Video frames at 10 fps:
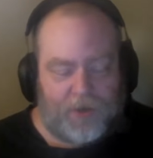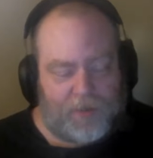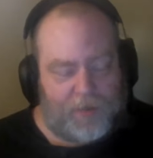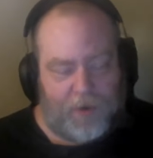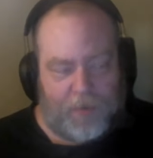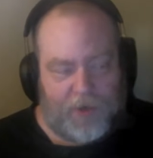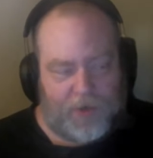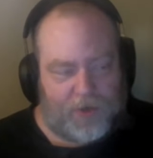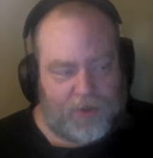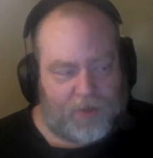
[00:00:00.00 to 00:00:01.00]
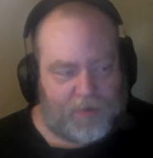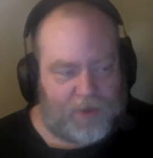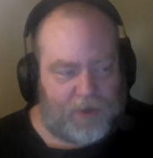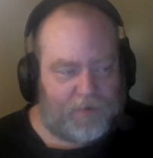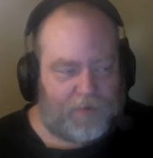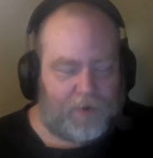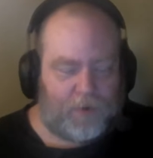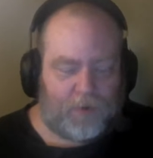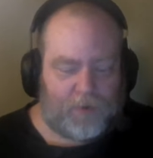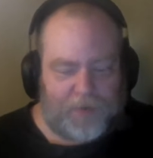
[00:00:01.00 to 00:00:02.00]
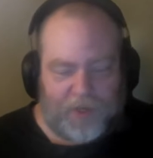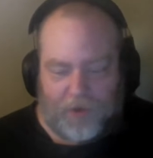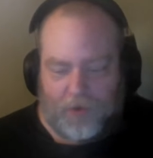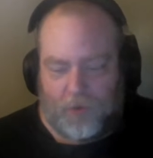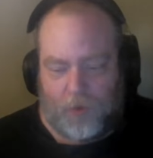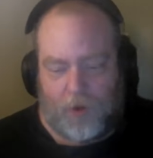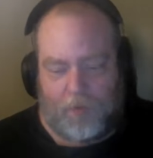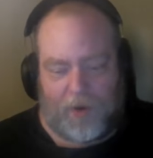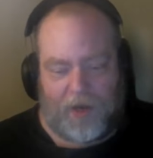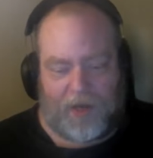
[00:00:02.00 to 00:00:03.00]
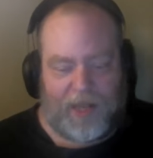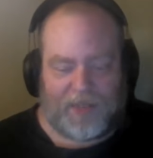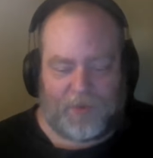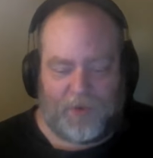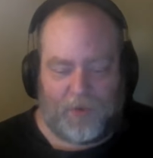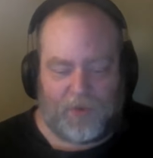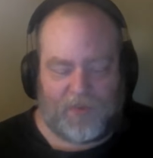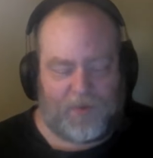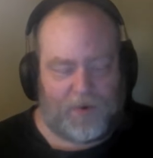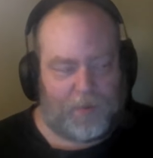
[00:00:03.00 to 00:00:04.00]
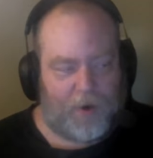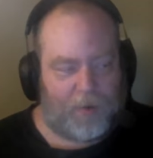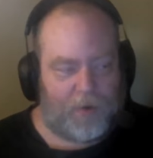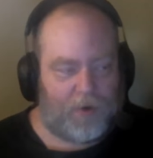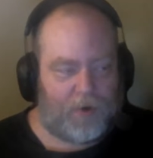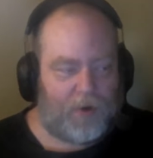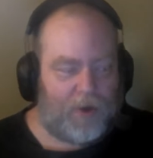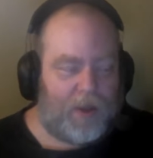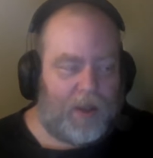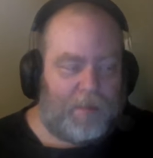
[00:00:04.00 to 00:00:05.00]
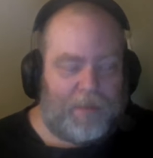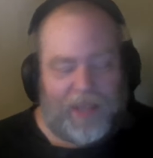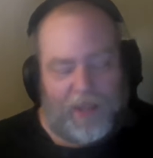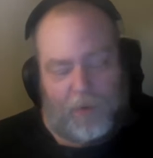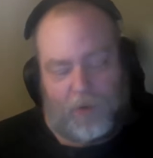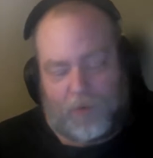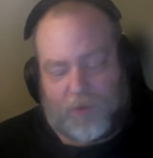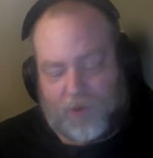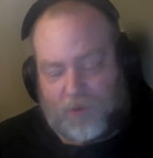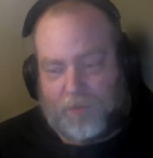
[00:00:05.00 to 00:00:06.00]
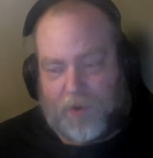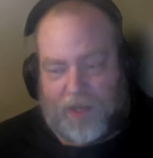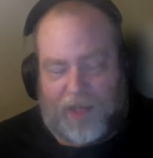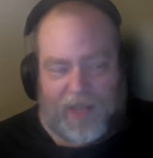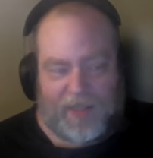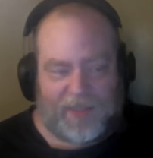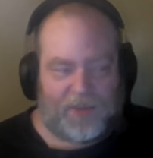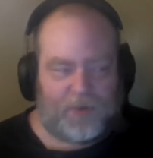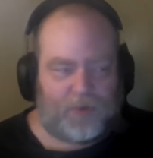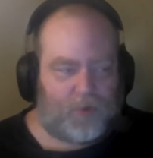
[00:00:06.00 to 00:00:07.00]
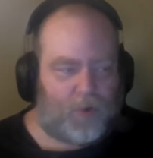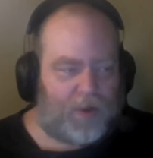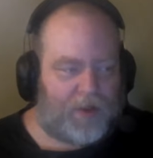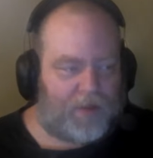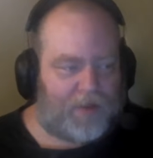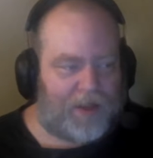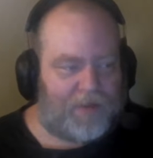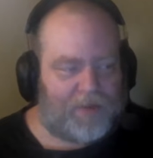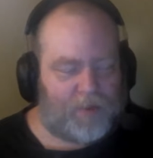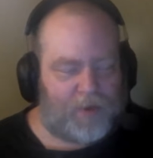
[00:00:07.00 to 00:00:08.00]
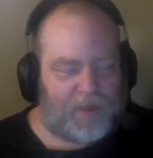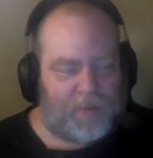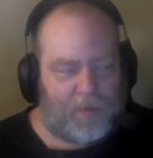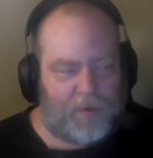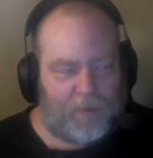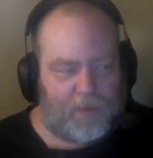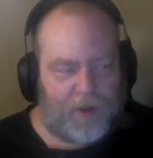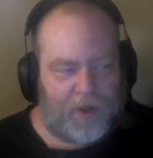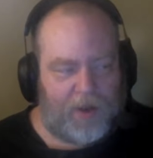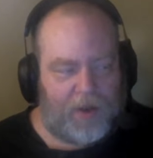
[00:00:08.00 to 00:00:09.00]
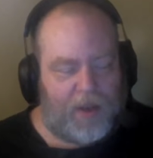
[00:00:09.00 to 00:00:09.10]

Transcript: As Peter mentioned, some stuff, speed control on podcasts we know is very popular. Being able to resume podcasts is huge quality of life as well that we want to put in.